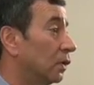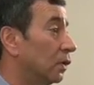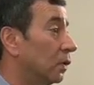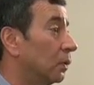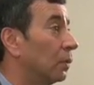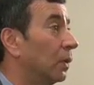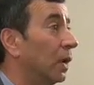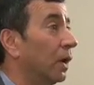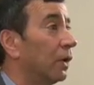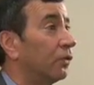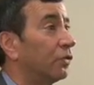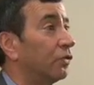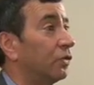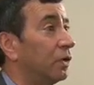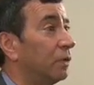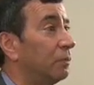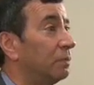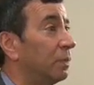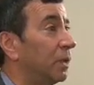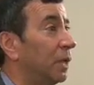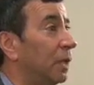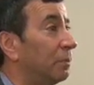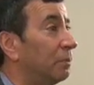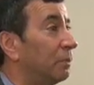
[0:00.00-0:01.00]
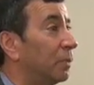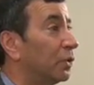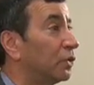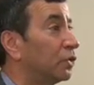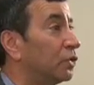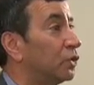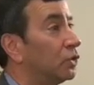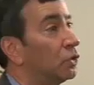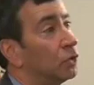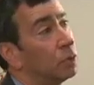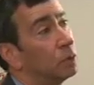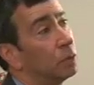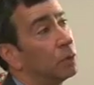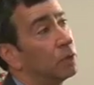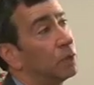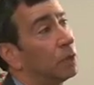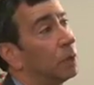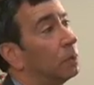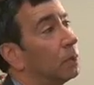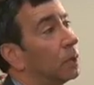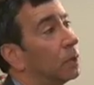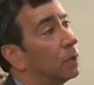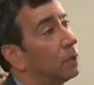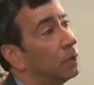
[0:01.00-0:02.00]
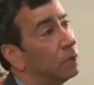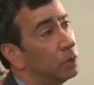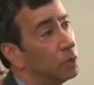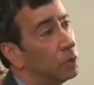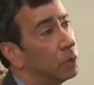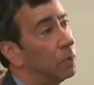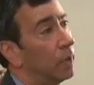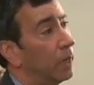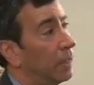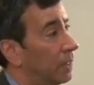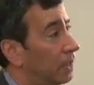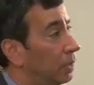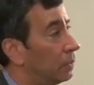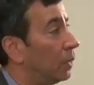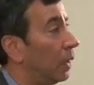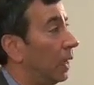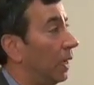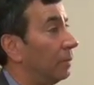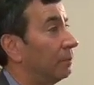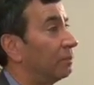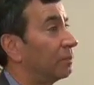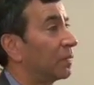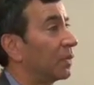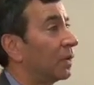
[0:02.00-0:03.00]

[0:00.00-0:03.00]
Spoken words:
wealthy people to do what they were going to do anyway.